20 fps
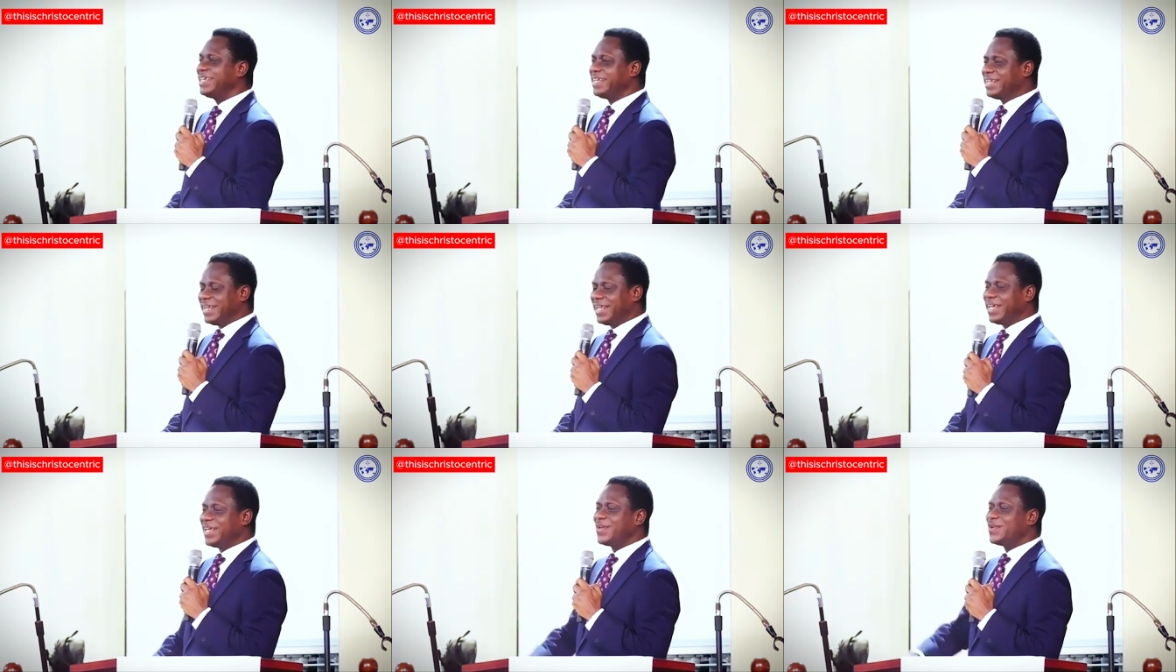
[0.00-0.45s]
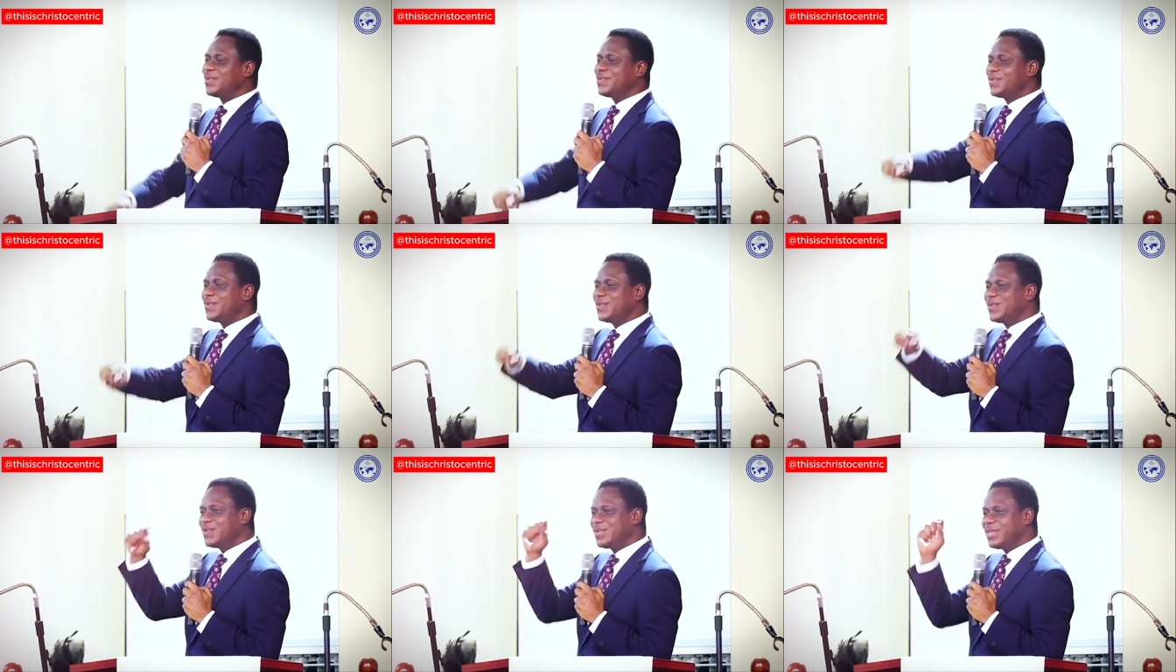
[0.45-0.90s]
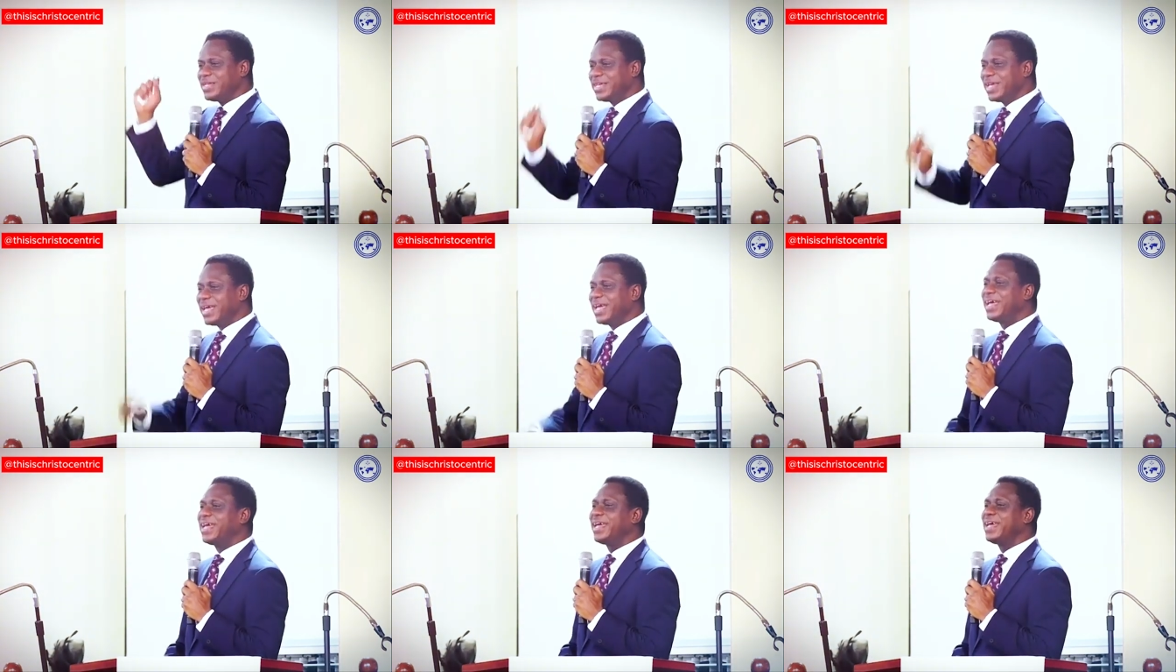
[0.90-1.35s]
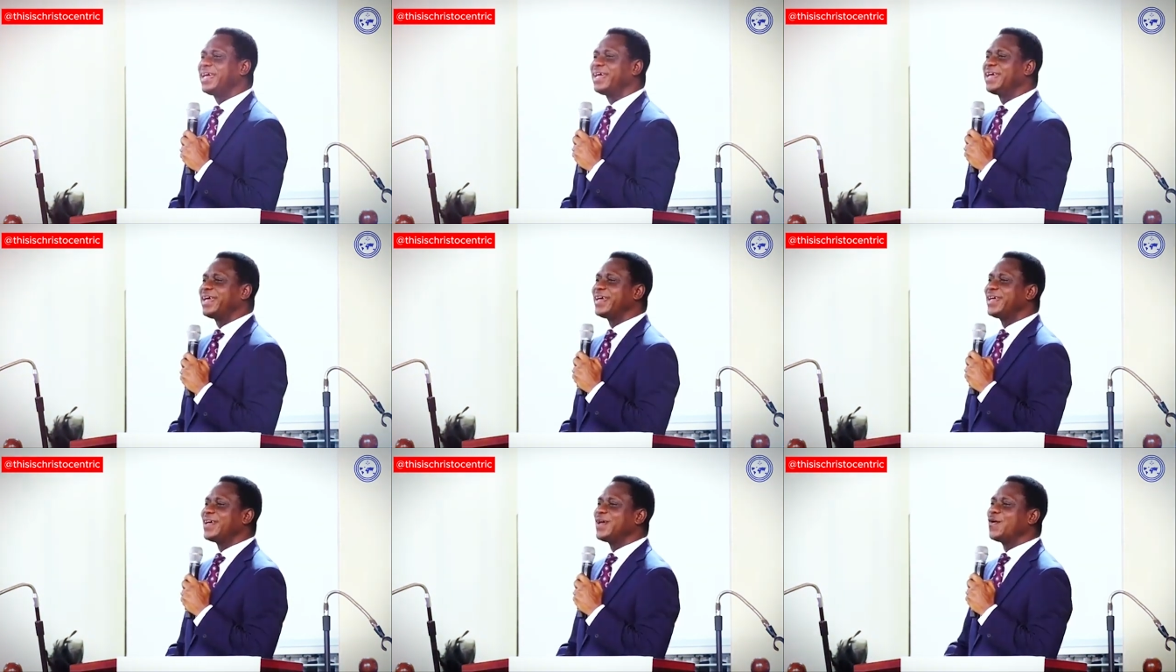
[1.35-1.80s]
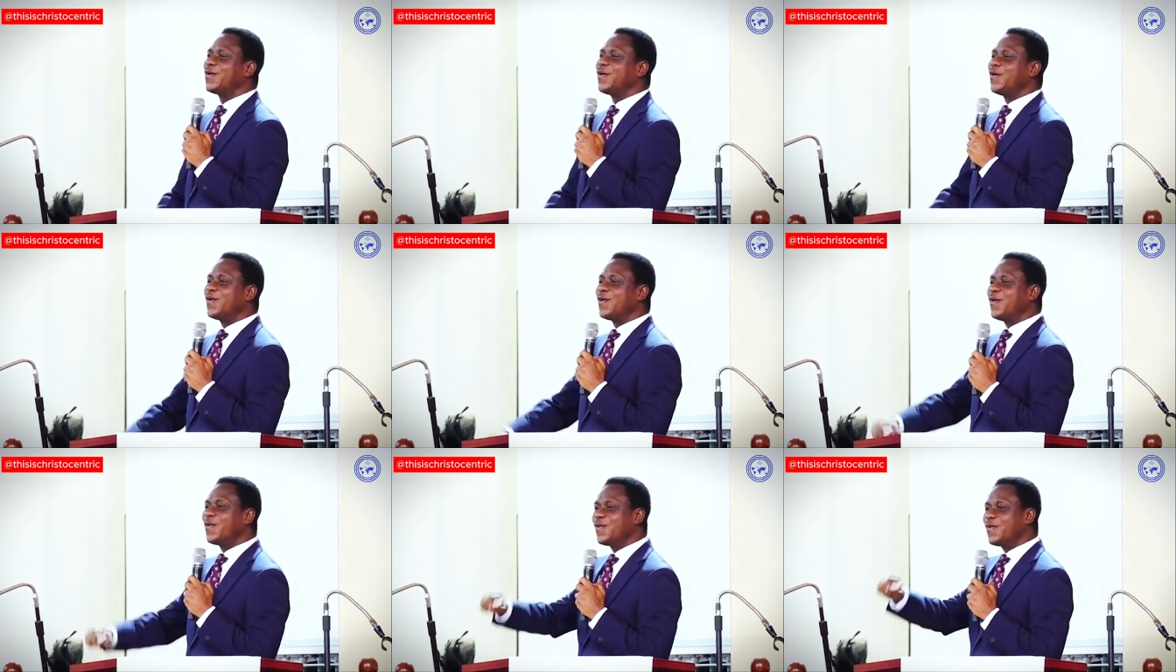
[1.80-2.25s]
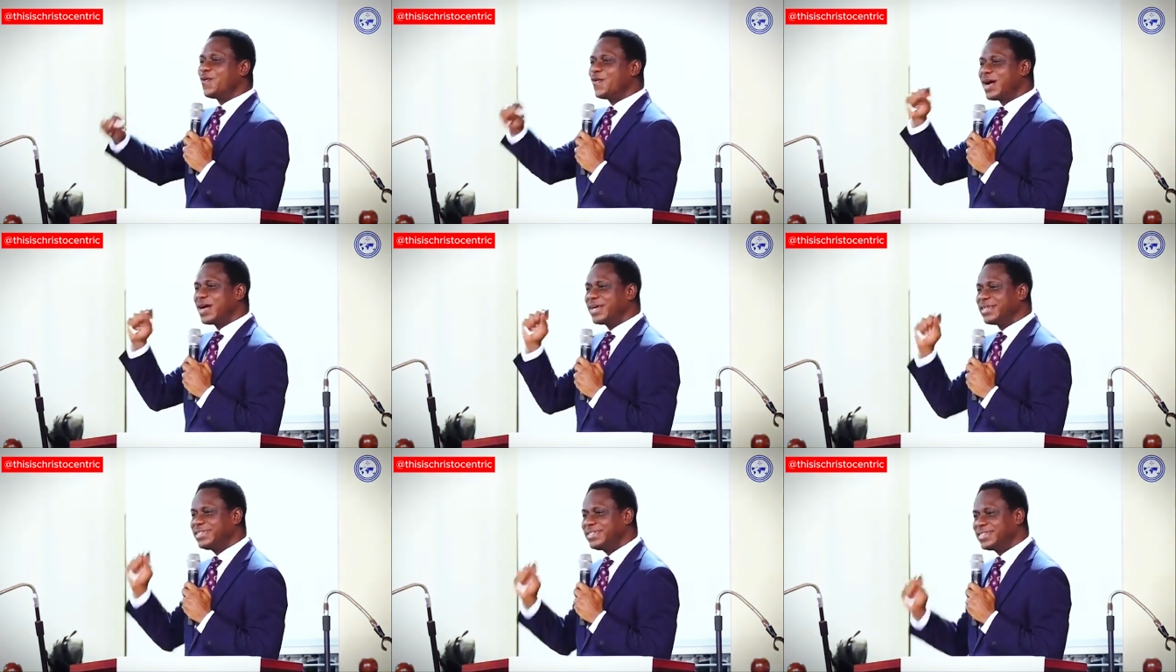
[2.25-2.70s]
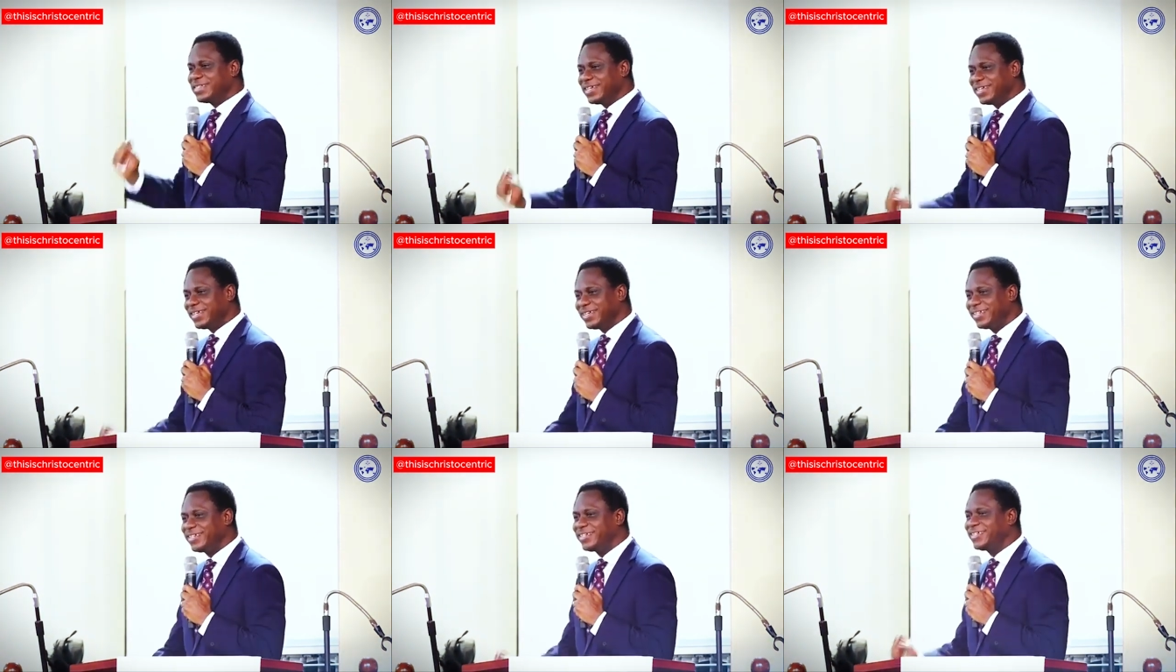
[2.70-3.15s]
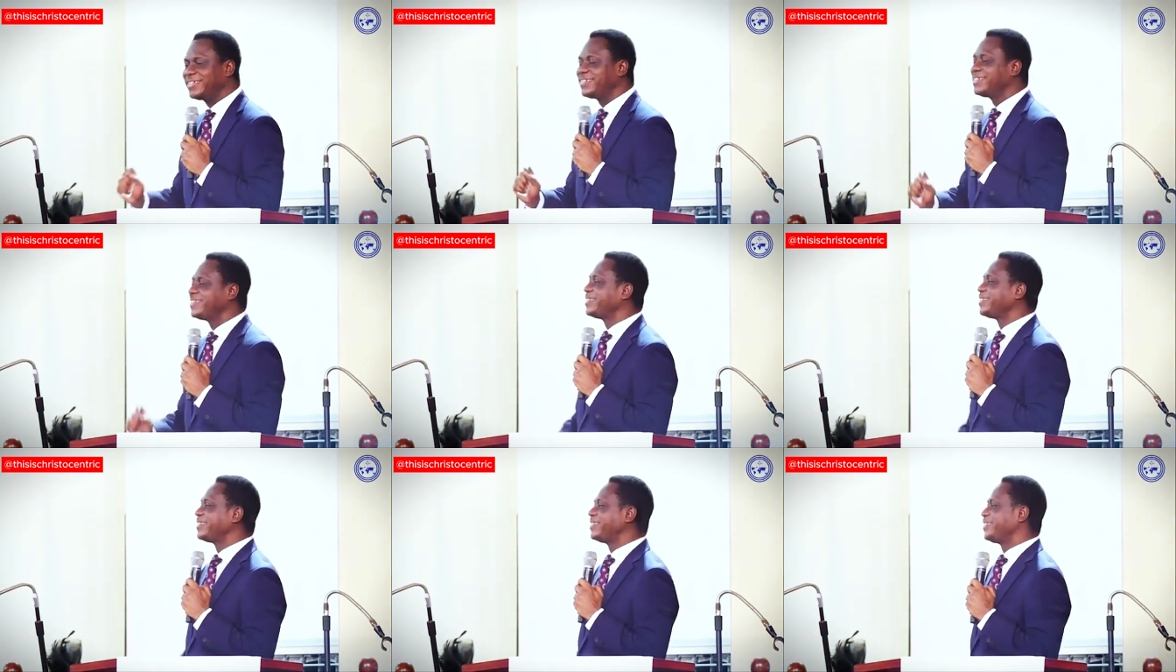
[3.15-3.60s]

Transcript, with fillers: new Yehowa Din.